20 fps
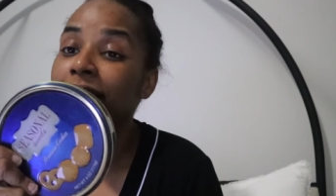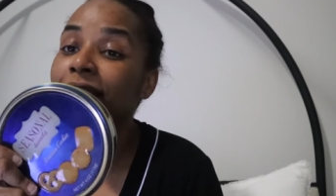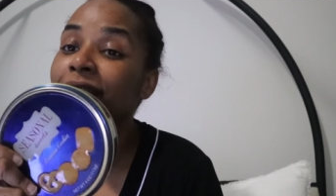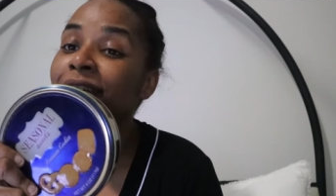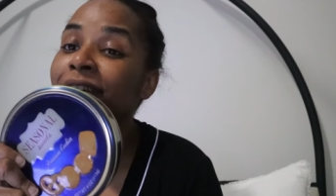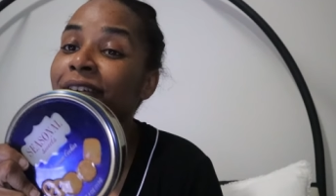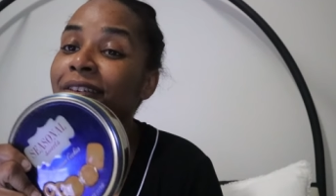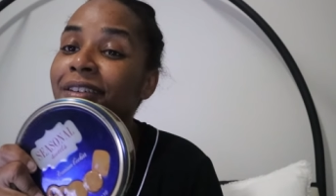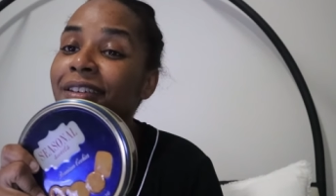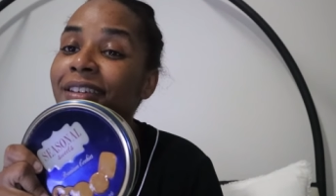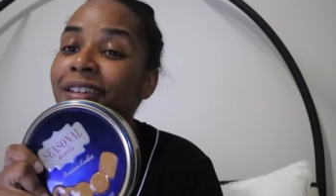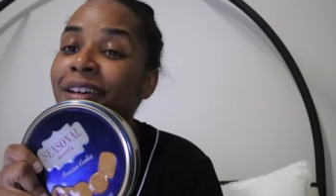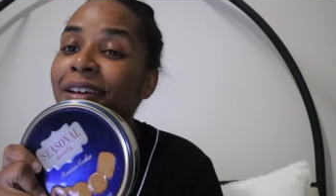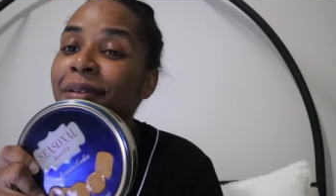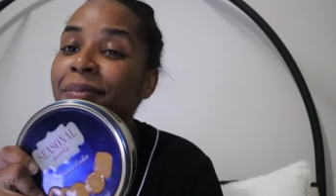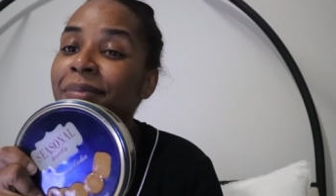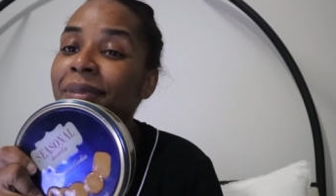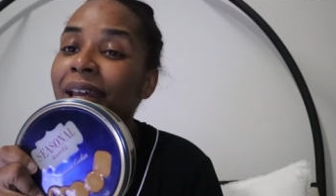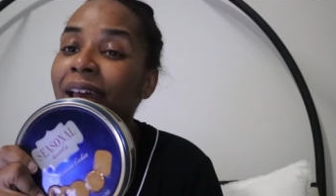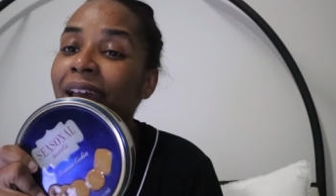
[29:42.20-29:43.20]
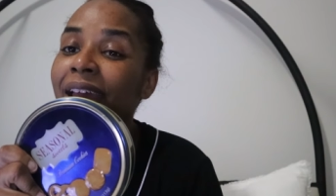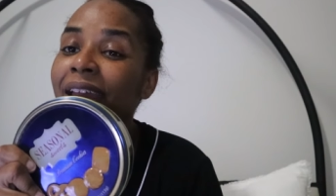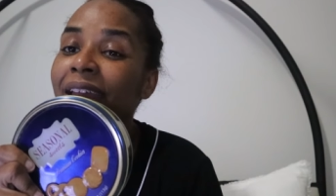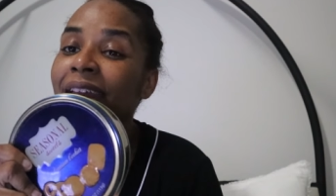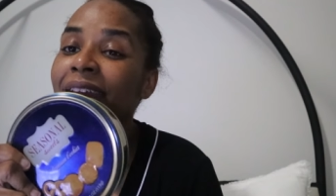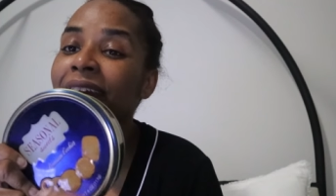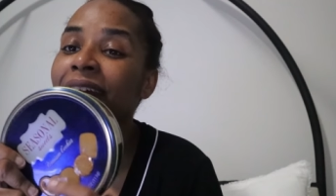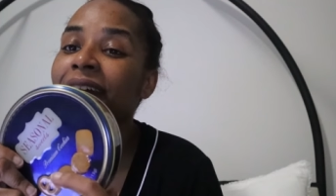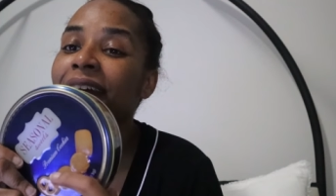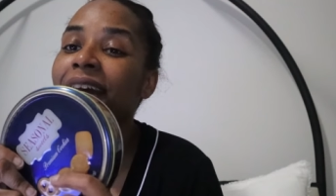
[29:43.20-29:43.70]
The cookie
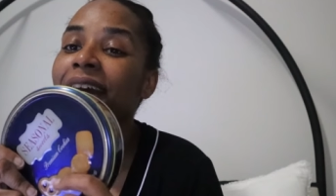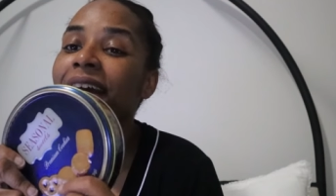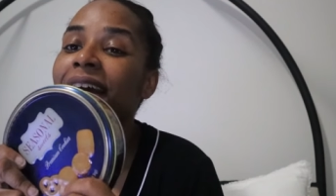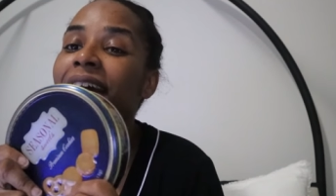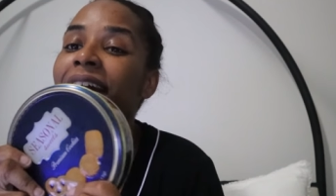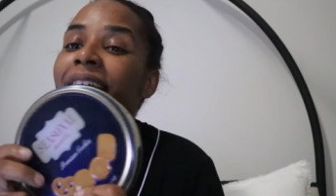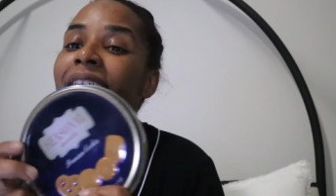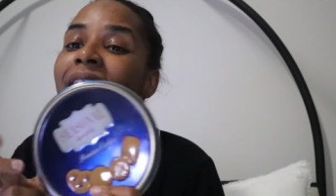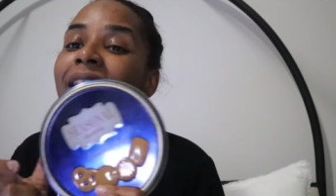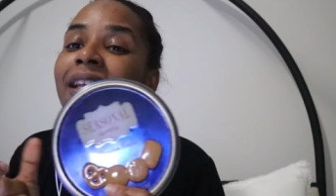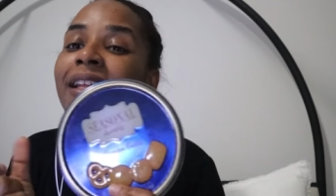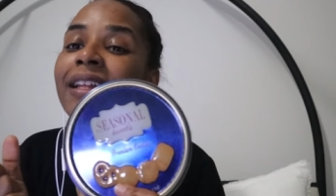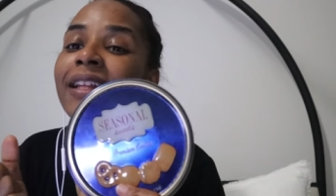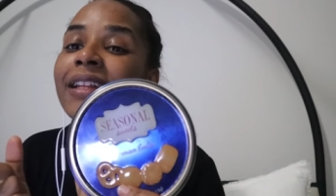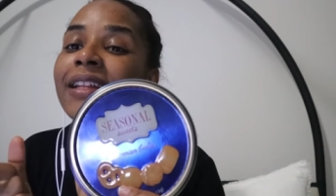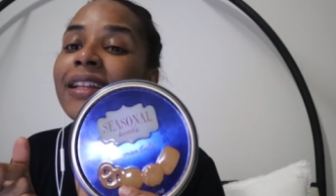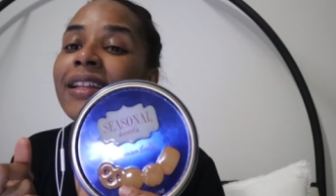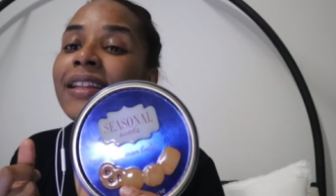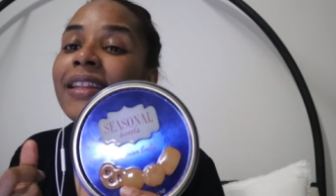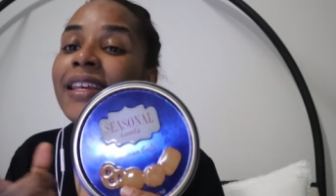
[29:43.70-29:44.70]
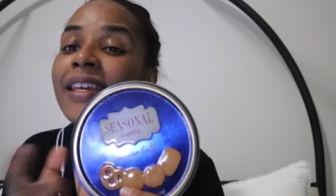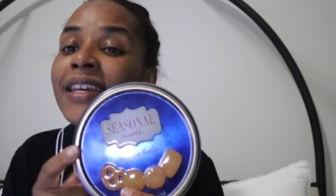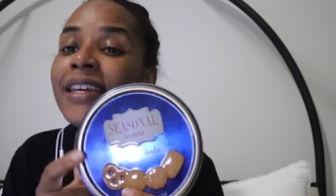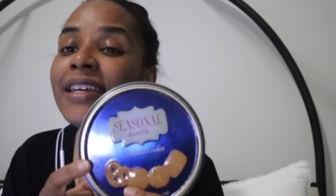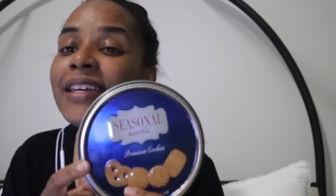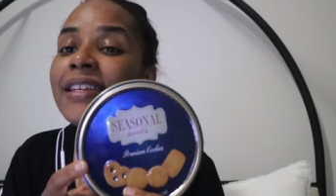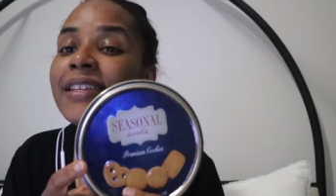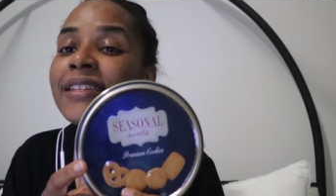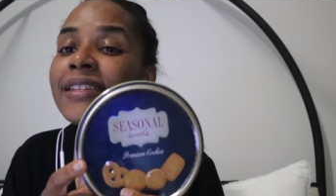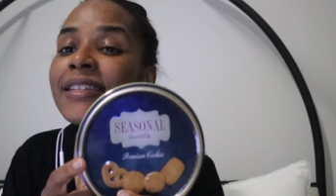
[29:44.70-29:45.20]
update.
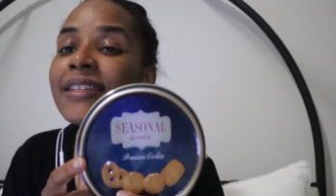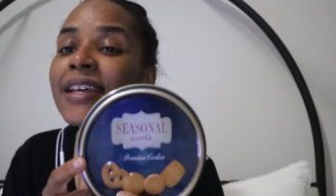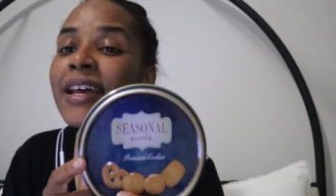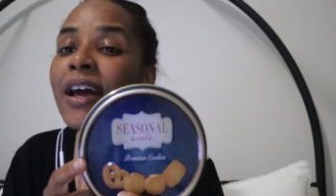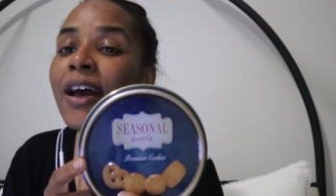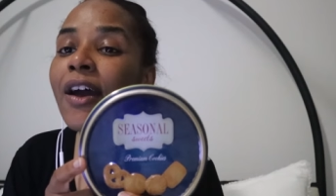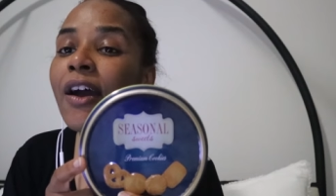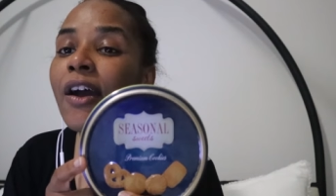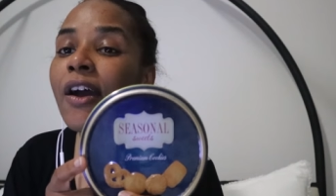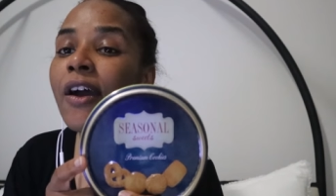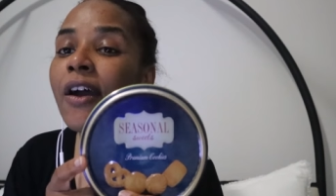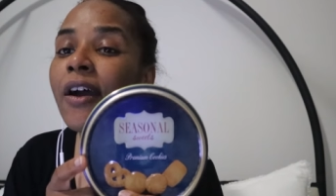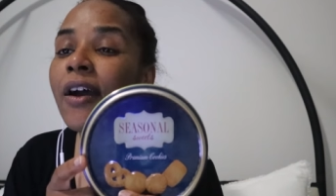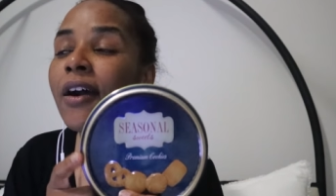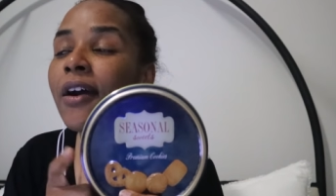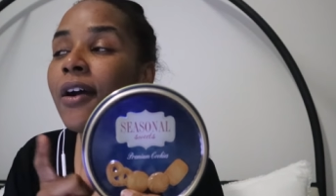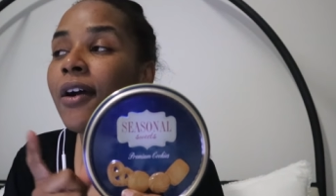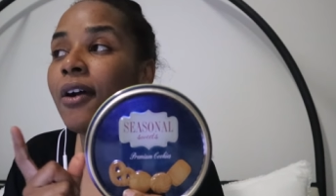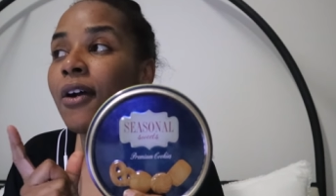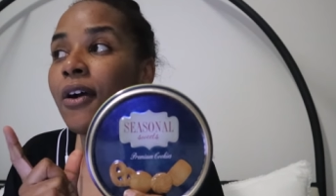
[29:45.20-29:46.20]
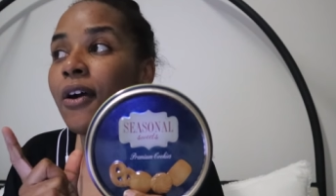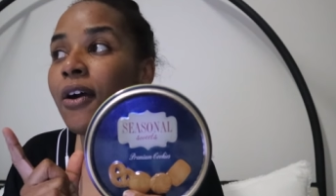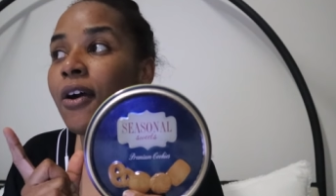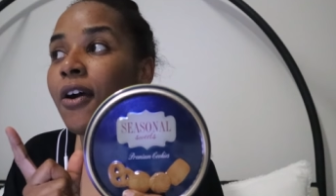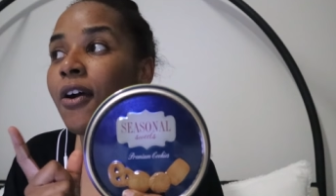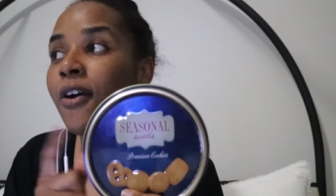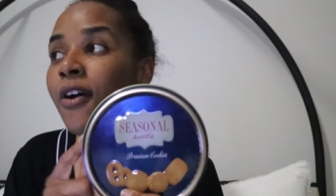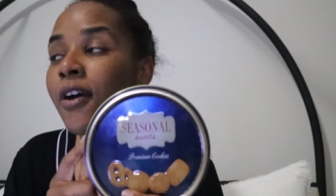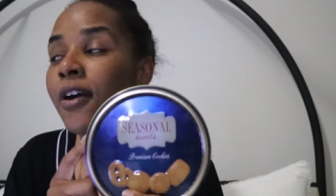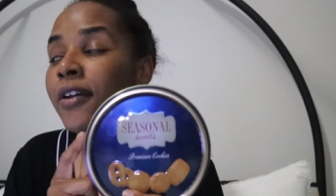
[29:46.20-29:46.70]
These
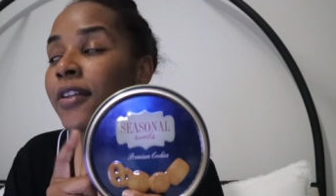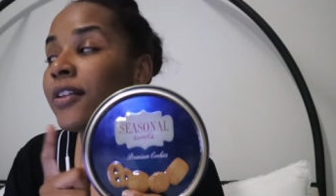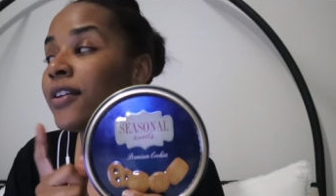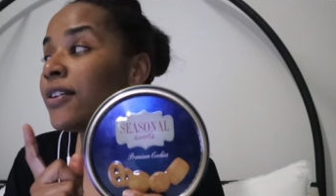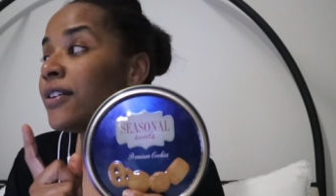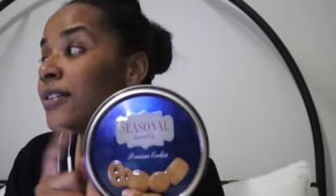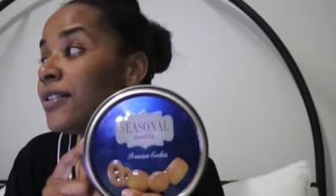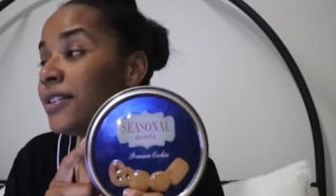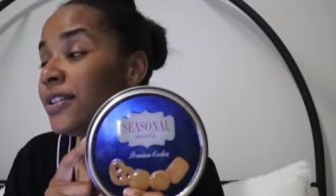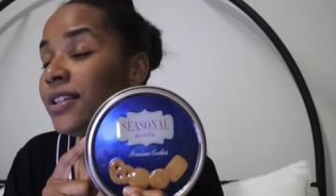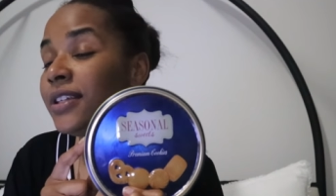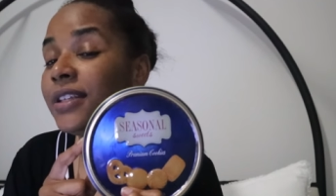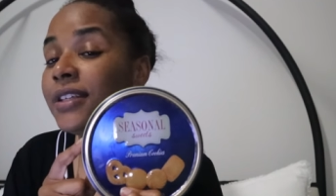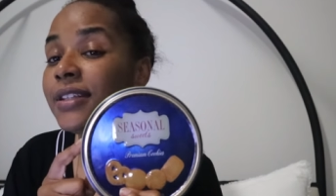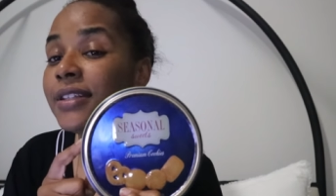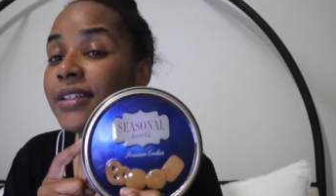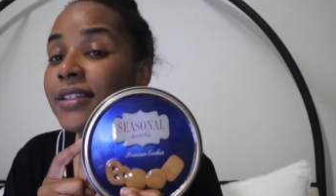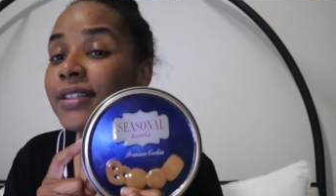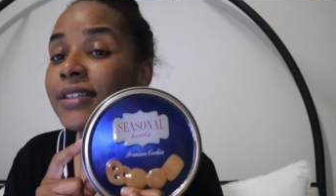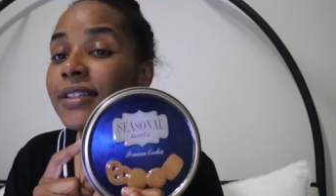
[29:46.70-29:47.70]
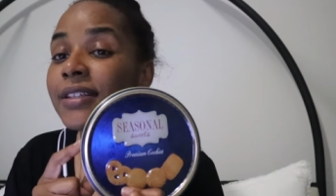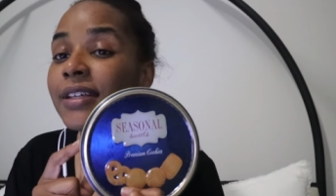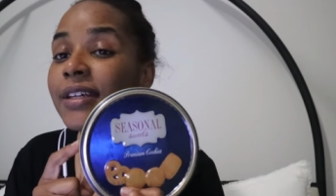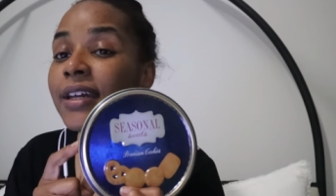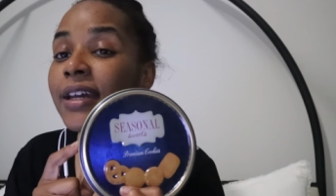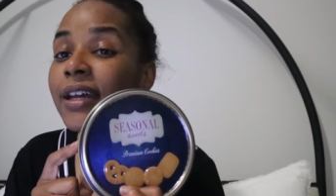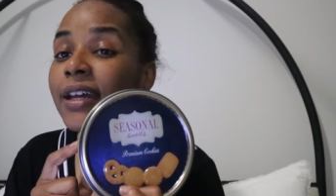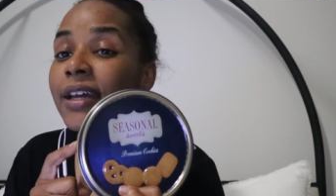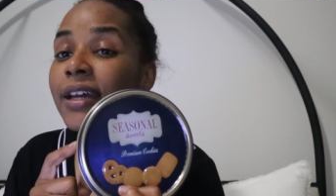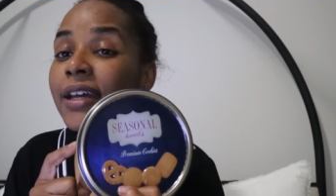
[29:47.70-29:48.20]
are the cookies
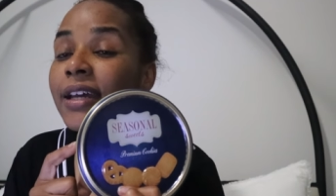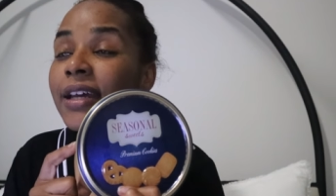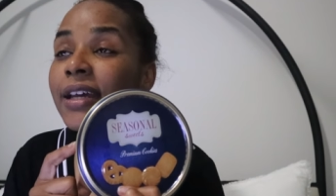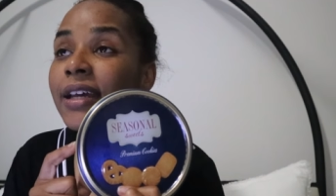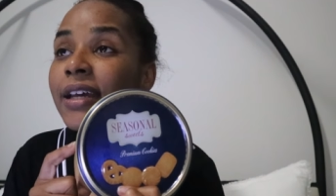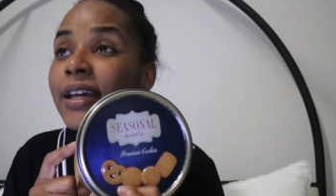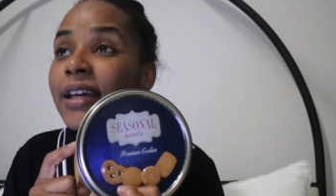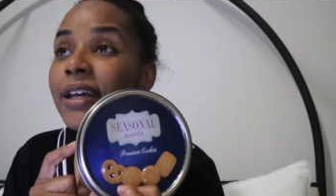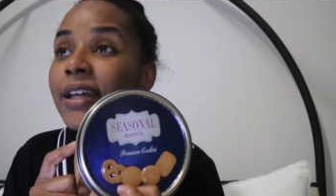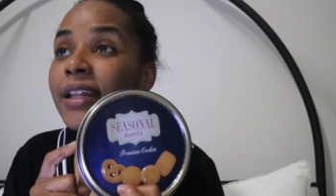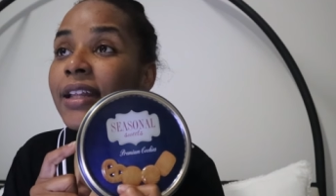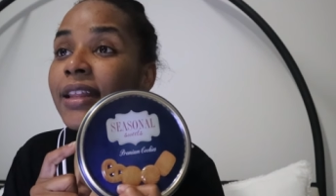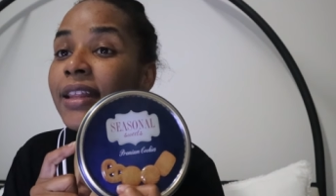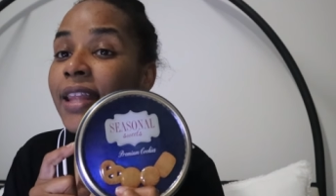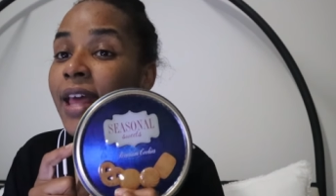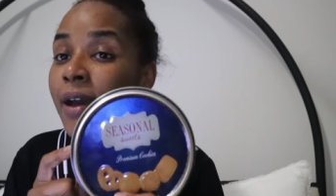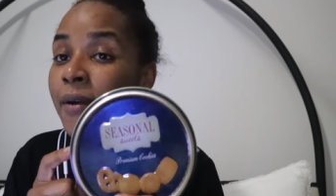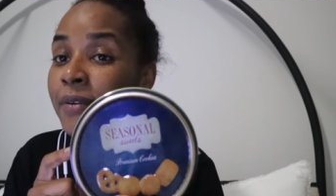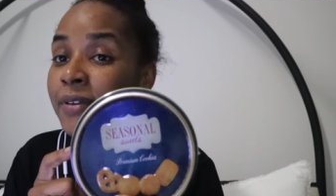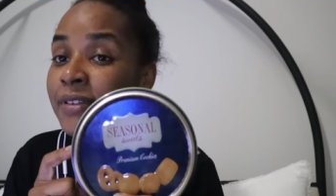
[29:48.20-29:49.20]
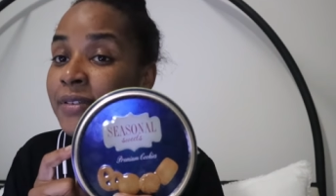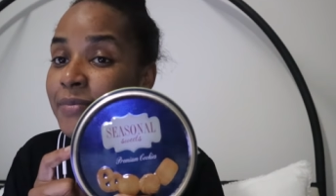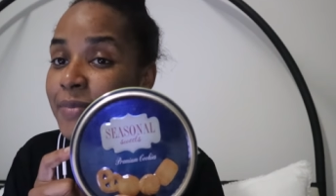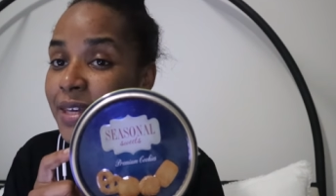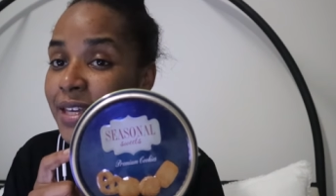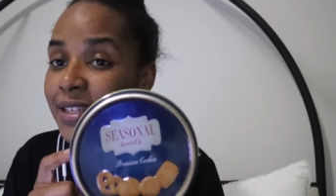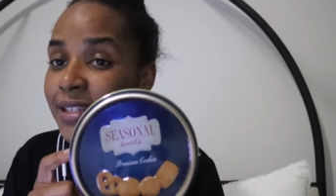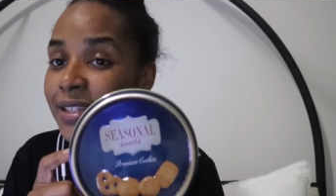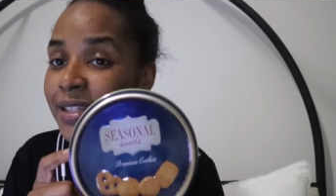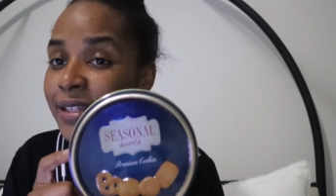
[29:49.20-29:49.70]
that was
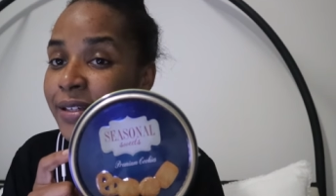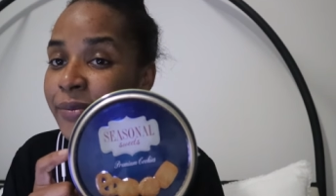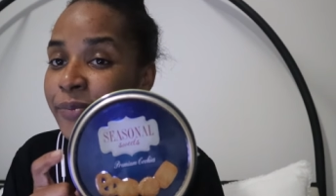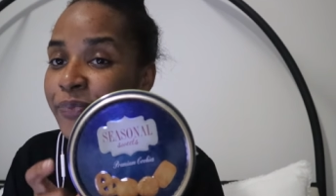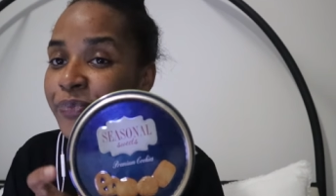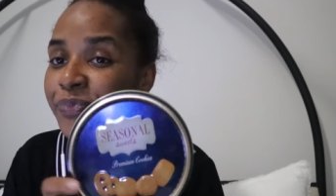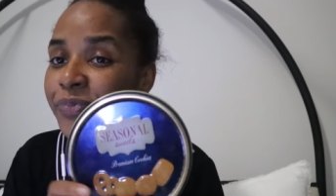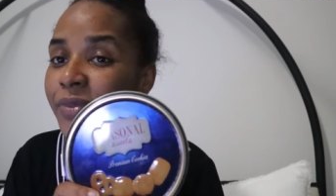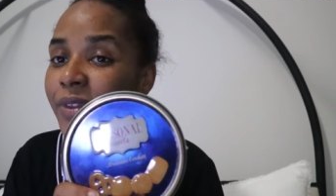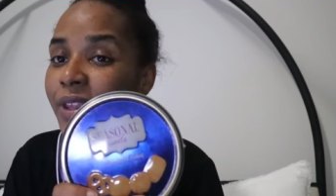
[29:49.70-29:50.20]
missing.